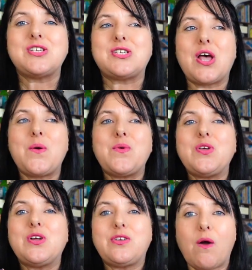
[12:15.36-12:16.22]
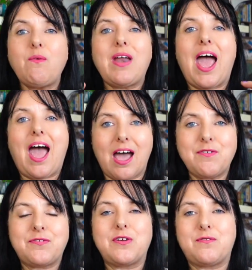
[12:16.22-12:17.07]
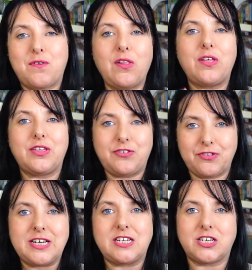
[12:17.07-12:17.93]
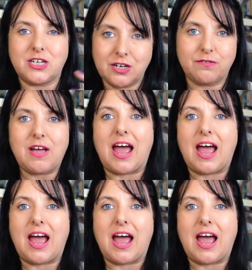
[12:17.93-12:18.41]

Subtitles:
So you don't have to follow the tradition of,